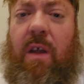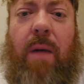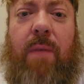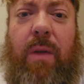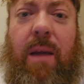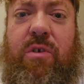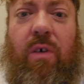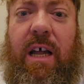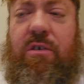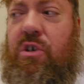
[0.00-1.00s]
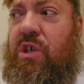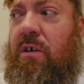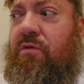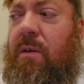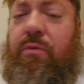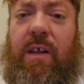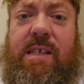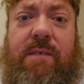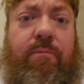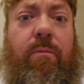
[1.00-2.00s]
there might be up to a 100 children
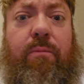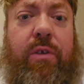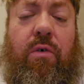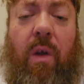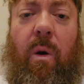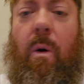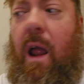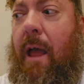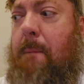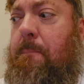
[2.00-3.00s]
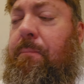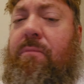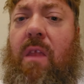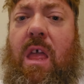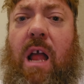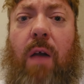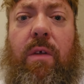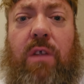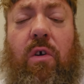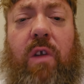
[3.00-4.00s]
plus Pluto, and
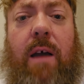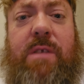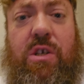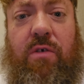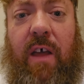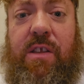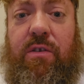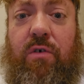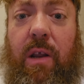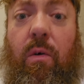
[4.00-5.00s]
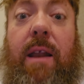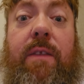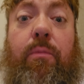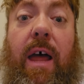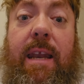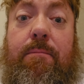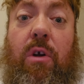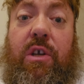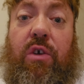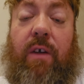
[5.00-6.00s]
when the Lord comes in 2031, the
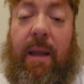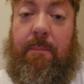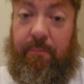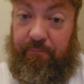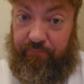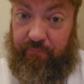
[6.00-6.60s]
planet Mercury